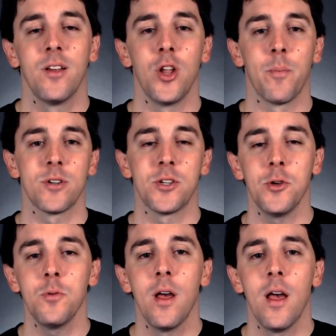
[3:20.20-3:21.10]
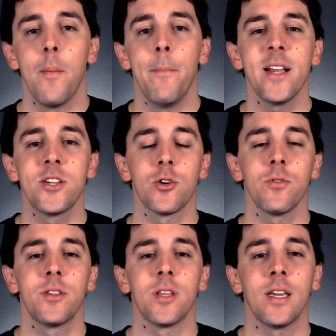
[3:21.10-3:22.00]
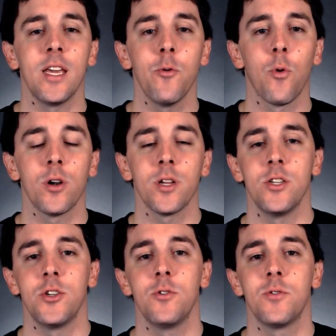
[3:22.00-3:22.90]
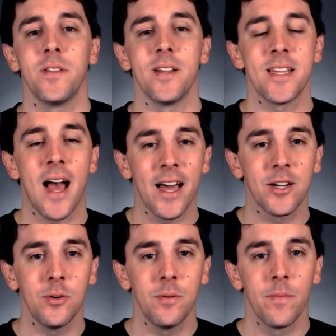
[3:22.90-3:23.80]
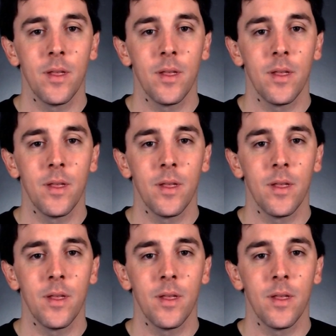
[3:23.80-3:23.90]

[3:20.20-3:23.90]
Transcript: Number 2, make sure that the keyword is used in the title